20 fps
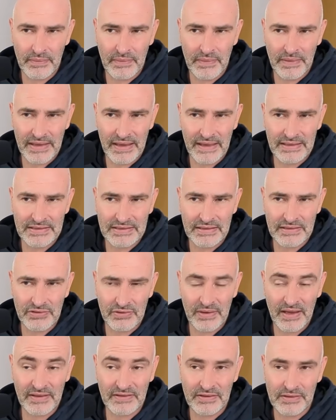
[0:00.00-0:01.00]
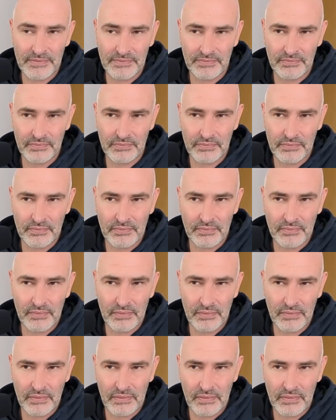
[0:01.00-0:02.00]
That's the threat.
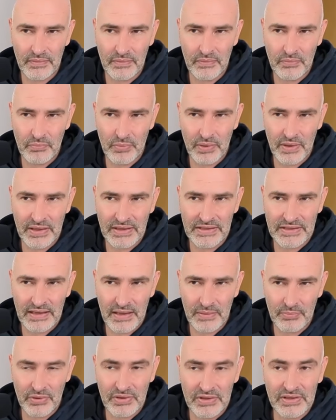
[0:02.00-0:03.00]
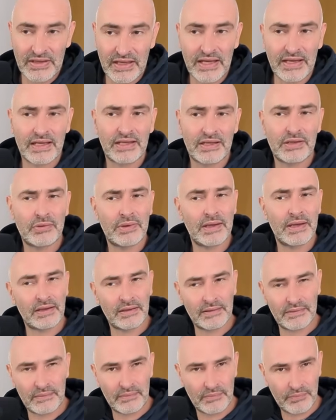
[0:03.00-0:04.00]
Well, listen, I'm going to take anyway.
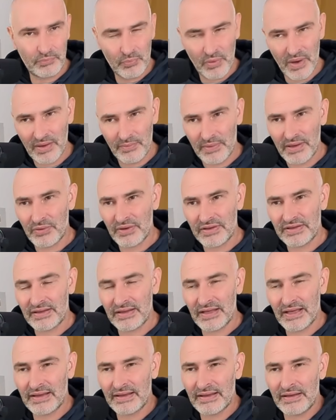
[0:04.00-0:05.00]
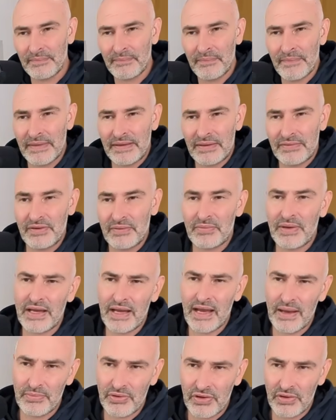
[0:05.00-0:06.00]
Why am I going to take? If he
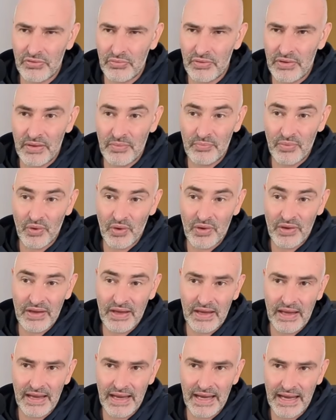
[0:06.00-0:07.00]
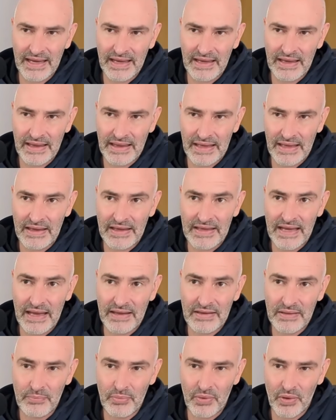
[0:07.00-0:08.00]
recaptures with the pawn a, he'll
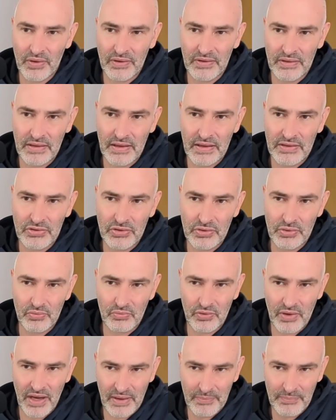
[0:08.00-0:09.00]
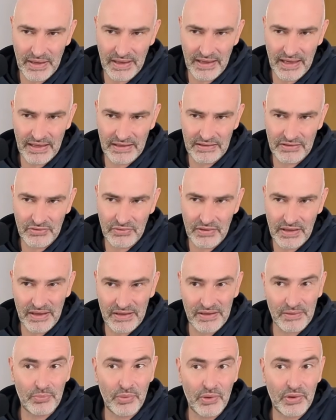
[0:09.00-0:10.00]
attack the pawn. A 2, I play a3,
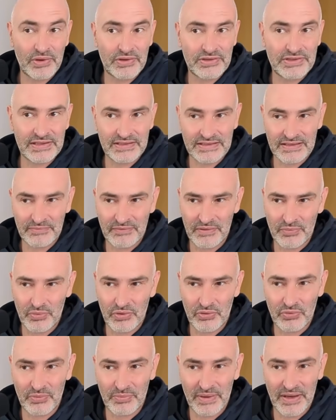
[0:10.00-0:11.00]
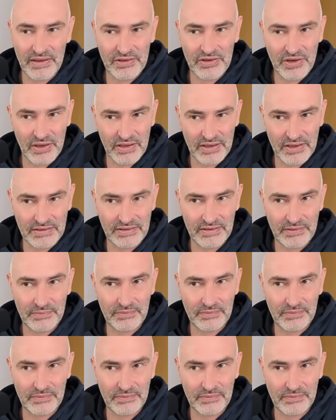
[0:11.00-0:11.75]
and the pawn on c7 will remain a target.